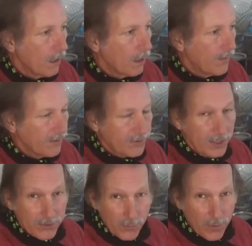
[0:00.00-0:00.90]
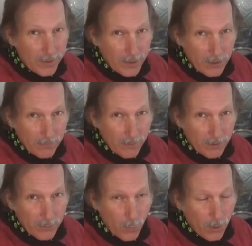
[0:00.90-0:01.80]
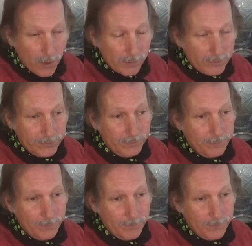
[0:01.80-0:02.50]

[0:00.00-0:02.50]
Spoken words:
This is the way the universe works.